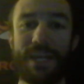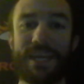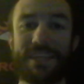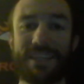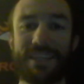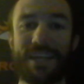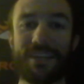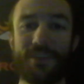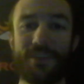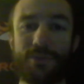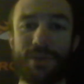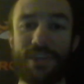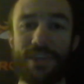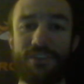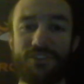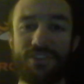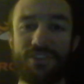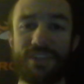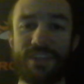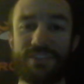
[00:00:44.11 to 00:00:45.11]
and that
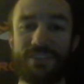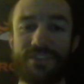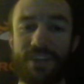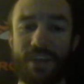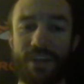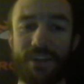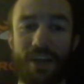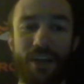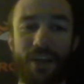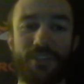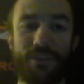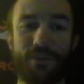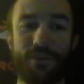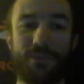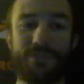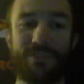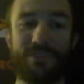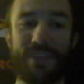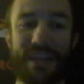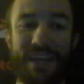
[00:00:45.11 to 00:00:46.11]
location is none
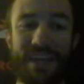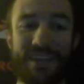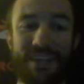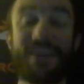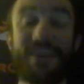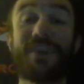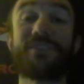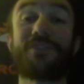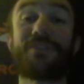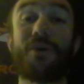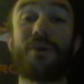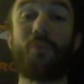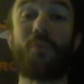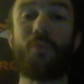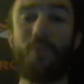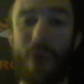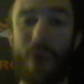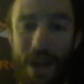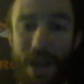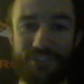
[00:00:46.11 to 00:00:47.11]
other than the
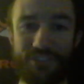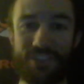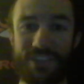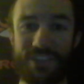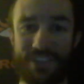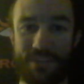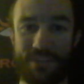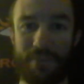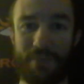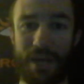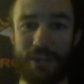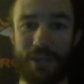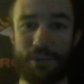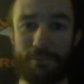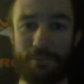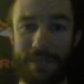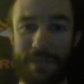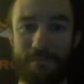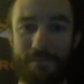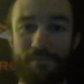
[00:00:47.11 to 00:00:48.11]
Washington
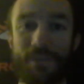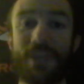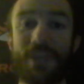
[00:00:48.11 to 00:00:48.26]
Monument.